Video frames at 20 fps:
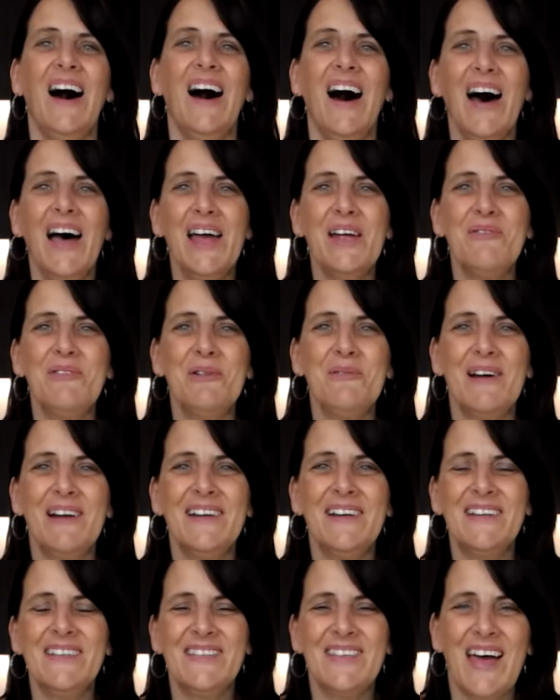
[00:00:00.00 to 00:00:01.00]
Hi everyone,
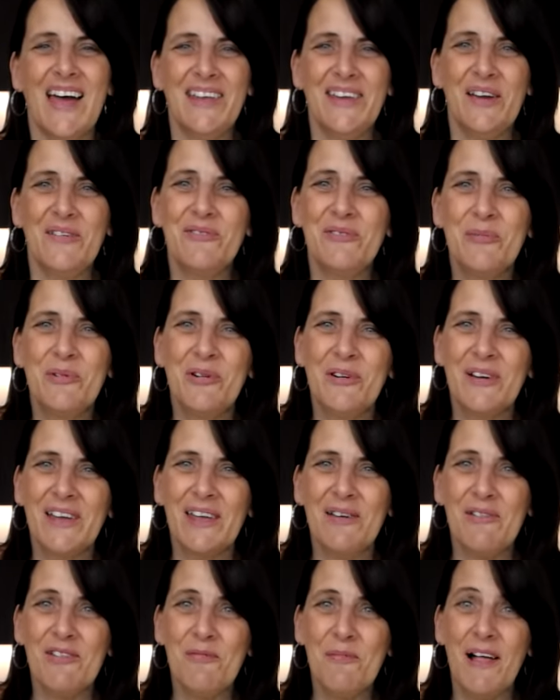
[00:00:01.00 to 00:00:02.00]
it's Anya from Cooking
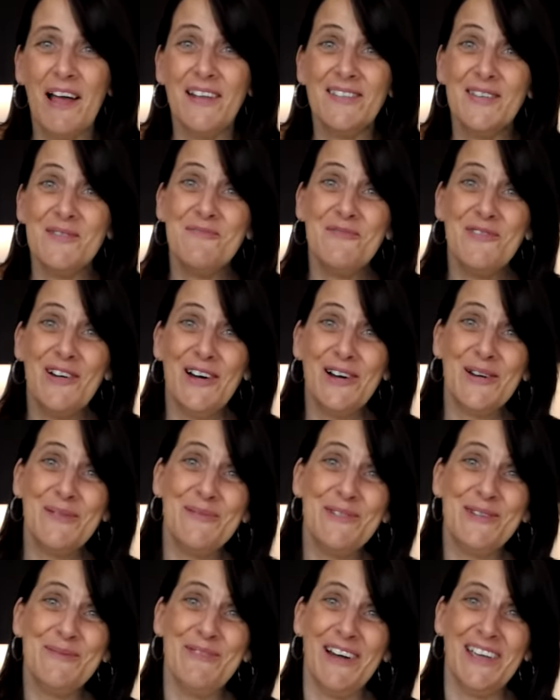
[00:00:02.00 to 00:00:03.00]
with Plants and welcome
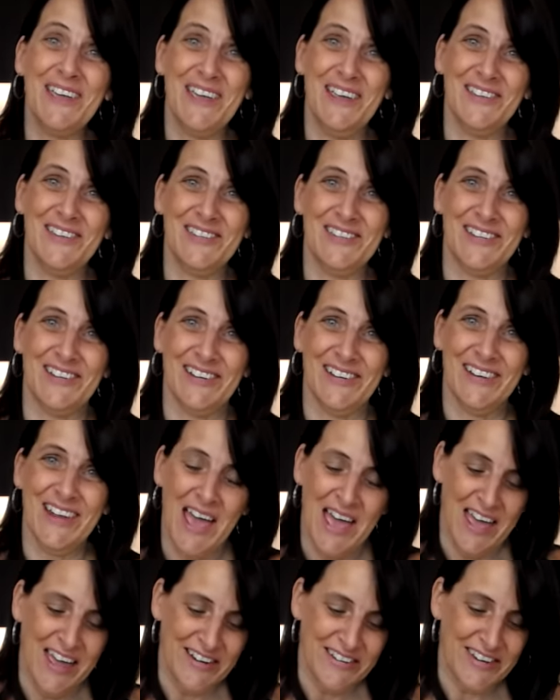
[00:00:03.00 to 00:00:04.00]
to my kitchen.
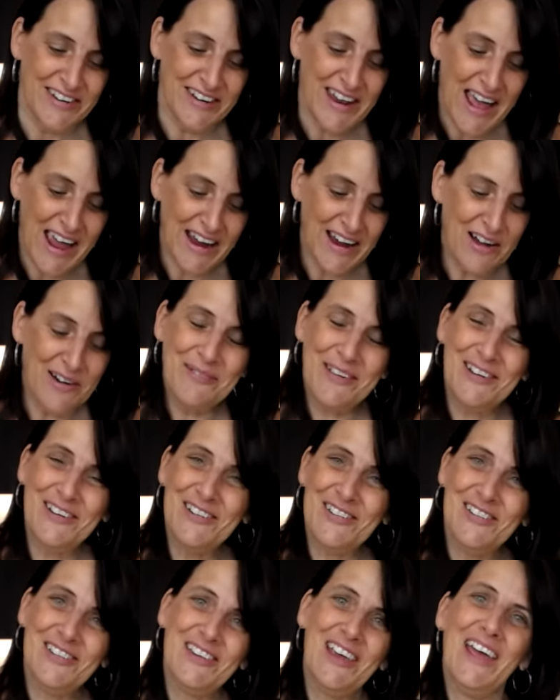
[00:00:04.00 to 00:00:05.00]
Today I'm going to
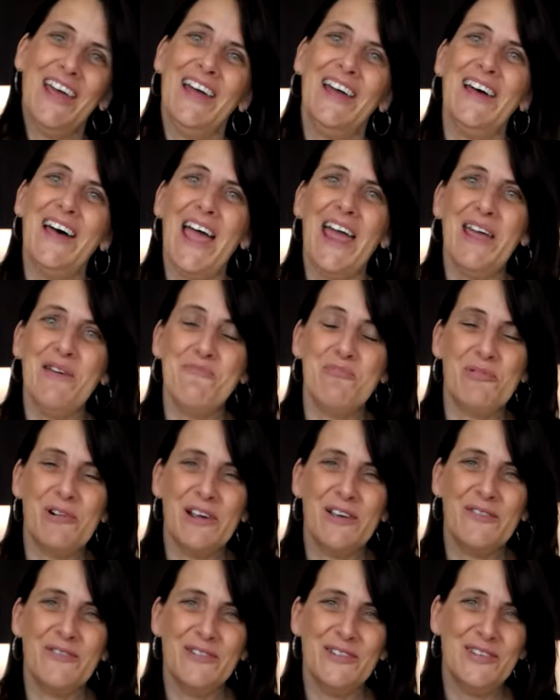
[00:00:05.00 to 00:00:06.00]
share a
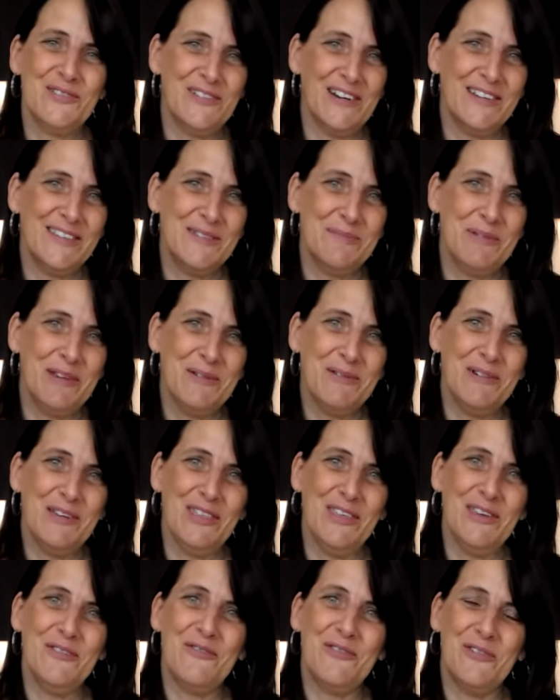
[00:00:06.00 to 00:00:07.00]
breakfast recipe with
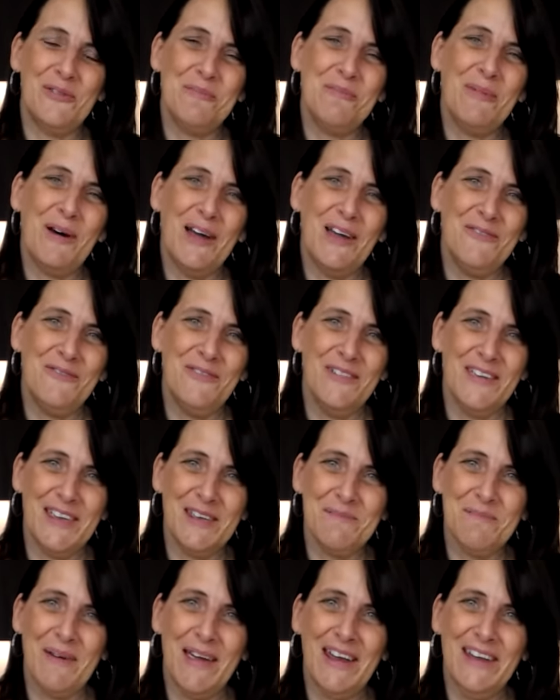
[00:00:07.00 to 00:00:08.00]
you from my
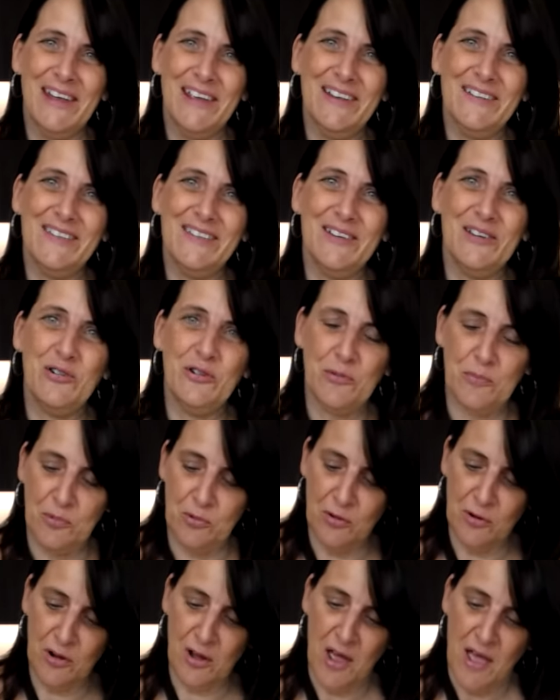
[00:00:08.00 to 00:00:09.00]
Vegan Made Easy
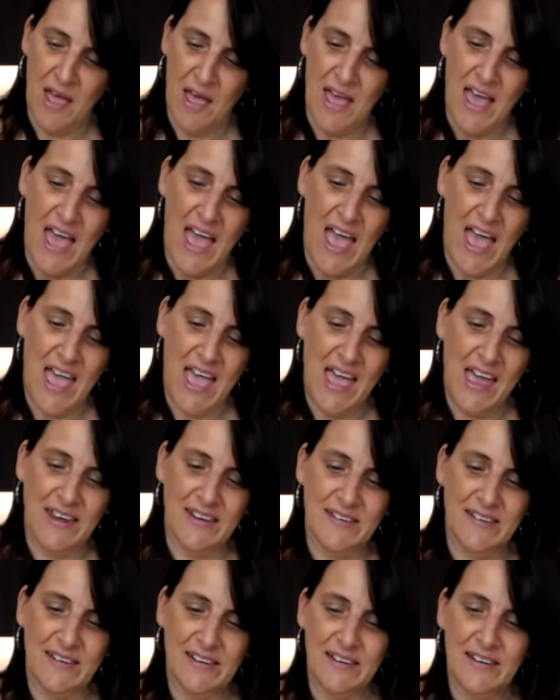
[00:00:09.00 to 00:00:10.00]
cookbook,
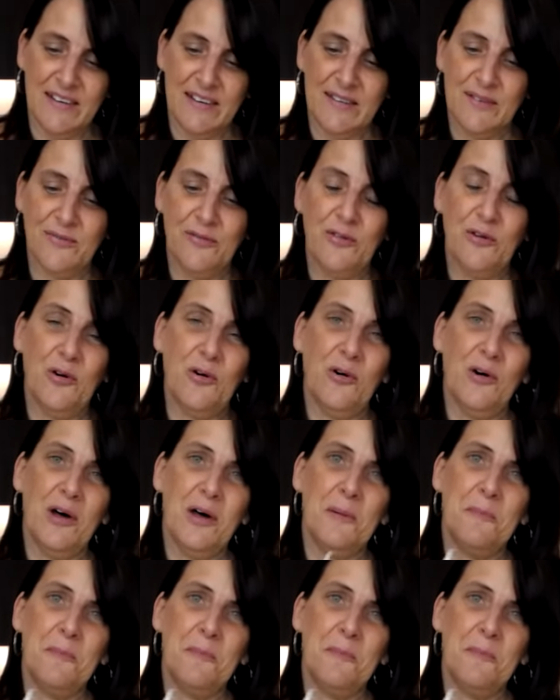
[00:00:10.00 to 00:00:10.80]
and it is for